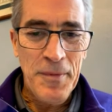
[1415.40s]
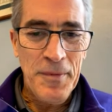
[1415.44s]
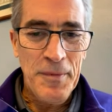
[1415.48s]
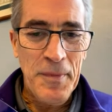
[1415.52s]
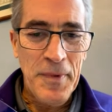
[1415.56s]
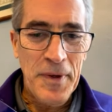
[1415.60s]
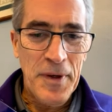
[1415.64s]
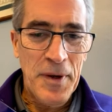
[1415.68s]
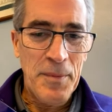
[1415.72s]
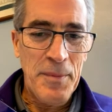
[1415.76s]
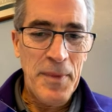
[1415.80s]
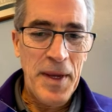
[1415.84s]

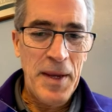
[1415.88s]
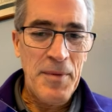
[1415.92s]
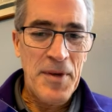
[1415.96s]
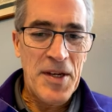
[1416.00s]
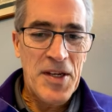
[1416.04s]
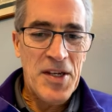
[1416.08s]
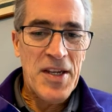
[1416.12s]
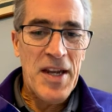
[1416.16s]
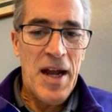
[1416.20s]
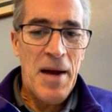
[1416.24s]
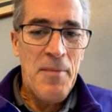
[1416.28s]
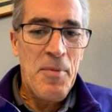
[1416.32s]
you know, maybe
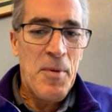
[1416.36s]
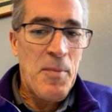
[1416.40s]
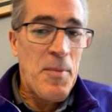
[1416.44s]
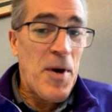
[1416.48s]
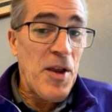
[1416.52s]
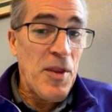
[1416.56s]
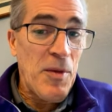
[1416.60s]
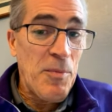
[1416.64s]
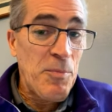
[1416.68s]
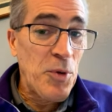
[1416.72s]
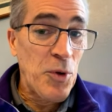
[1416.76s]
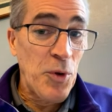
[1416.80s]
stop them
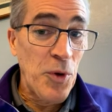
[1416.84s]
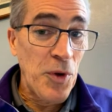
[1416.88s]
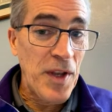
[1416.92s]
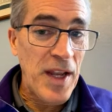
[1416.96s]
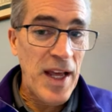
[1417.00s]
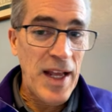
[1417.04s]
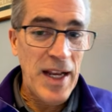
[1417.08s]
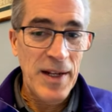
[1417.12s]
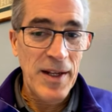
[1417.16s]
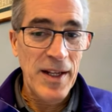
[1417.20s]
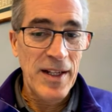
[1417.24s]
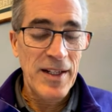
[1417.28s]
on the pool
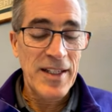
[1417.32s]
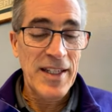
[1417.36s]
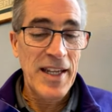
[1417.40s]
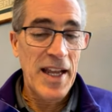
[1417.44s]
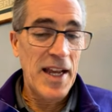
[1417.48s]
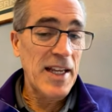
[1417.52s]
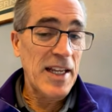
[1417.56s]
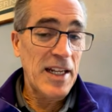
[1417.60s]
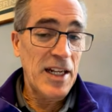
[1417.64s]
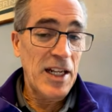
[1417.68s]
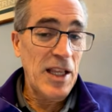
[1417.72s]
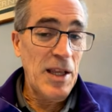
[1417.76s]
deck
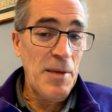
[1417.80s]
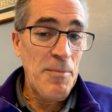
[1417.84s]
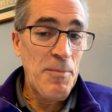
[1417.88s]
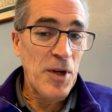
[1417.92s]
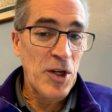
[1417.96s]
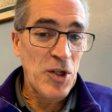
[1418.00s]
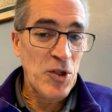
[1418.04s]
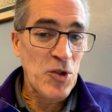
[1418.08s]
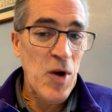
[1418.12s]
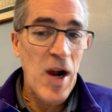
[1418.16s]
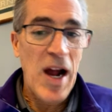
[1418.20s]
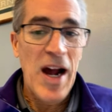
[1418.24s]
at
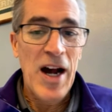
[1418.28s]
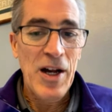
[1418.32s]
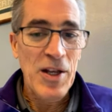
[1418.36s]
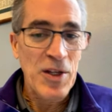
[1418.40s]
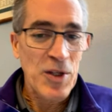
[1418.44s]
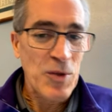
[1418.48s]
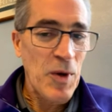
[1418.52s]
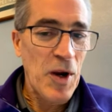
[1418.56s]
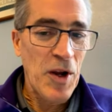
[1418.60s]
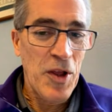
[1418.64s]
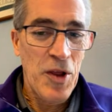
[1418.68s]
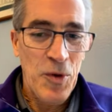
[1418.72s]
Olympic
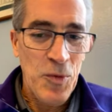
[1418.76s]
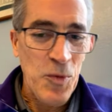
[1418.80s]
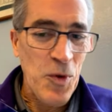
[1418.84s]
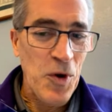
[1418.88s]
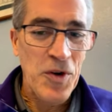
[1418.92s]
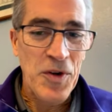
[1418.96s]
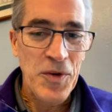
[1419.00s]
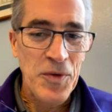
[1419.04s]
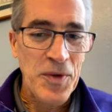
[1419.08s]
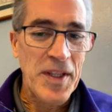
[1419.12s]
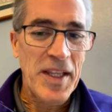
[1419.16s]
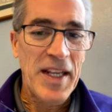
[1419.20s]
trials while they're
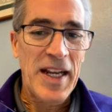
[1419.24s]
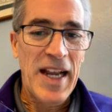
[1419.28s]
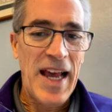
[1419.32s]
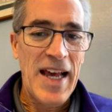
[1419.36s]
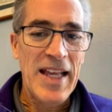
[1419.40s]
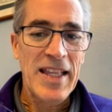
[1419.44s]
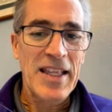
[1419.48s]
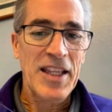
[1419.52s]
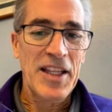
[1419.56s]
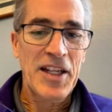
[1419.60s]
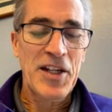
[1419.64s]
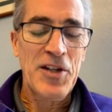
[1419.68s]
working with an
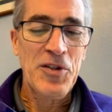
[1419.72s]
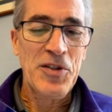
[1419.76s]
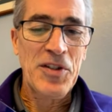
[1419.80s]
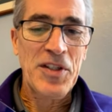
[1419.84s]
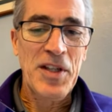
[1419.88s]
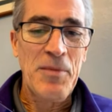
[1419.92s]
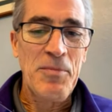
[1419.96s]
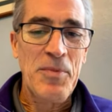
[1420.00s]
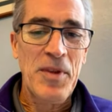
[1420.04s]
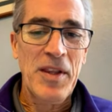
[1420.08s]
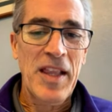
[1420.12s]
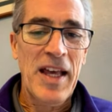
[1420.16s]
athlete or
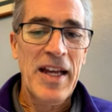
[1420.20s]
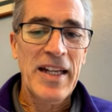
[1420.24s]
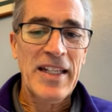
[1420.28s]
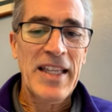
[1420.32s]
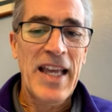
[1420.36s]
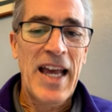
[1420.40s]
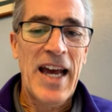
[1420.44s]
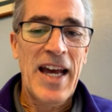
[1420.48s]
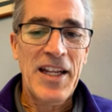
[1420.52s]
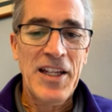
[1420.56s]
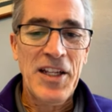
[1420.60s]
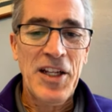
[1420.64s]
something like
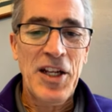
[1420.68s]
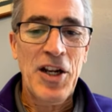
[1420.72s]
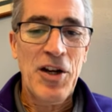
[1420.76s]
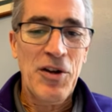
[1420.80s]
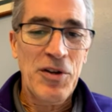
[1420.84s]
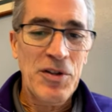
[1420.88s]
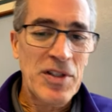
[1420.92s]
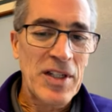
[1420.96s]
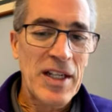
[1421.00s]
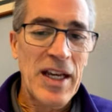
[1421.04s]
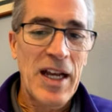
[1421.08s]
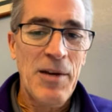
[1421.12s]
that. You know,
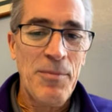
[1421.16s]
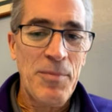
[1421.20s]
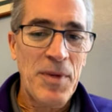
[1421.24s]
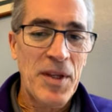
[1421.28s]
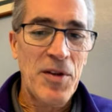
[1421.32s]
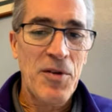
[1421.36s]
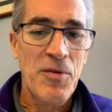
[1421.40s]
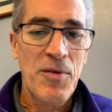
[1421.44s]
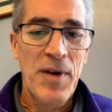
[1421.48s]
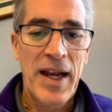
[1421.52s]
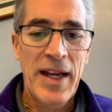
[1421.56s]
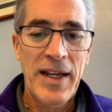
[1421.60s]
it's got to be
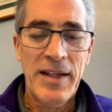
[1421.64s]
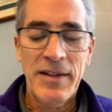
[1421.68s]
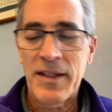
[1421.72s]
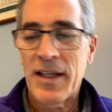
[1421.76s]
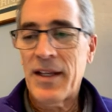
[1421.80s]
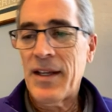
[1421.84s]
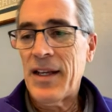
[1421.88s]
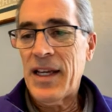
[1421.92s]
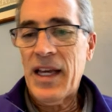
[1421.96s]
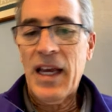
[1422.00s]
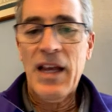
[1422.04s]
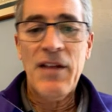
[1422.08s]
the right
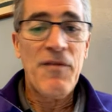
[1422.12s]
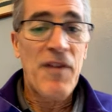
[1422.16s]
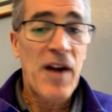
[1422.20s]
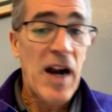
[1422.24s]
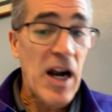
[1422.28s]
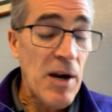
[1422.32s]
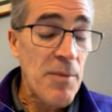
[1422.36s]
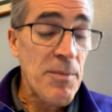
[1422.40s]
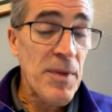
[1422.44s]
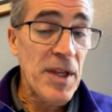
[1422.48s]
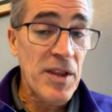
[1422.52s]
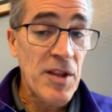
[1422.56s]

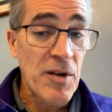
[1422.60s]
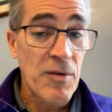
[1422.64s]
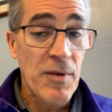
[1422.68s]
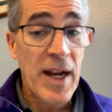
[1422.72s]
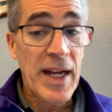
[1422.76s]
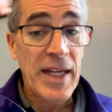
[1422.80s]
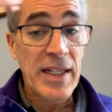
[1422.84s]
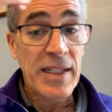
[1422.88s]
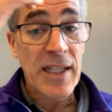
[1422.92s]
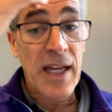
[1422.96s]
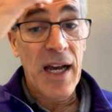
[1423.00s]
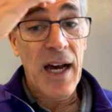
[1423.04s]
environment and the
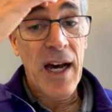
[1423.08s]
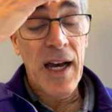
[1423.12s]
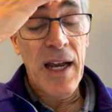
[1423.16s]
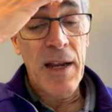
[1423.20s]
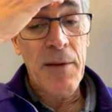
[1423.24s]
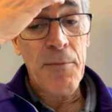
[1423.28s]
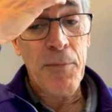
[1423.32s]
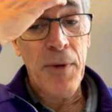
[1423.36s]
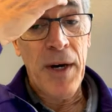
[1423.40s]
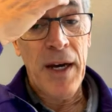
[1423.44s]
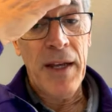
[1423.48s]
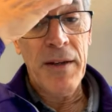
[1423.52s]
right
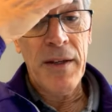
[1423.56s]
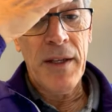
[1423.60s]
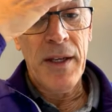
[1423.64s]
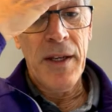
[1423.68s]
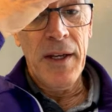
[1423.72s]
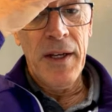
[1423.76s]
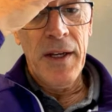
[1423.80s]
time. But